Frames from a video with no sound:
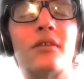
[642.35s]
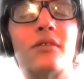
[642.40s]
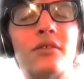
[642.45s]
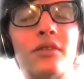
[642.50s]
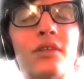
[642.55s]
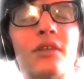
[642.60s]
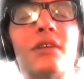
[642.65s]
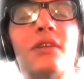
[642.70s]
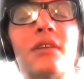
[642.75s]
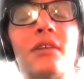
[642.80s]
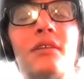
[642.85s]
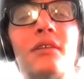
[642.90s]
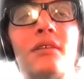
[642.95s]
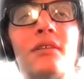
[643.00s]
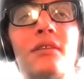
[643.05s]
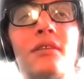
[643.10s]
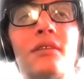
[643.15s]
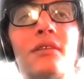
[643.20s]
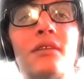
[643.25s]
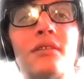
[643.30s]
chilling.
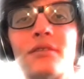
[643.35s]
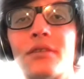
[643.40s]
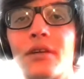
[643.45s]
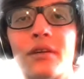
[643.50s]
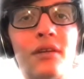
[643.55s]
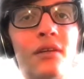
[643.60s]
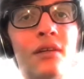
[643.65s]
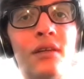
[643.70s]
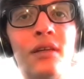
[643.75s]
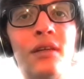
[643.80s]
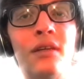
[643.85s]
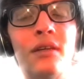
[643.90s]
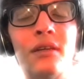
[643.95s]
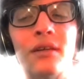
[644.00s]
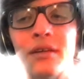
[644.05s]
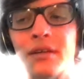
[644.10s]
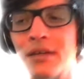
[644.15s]
That's all you need.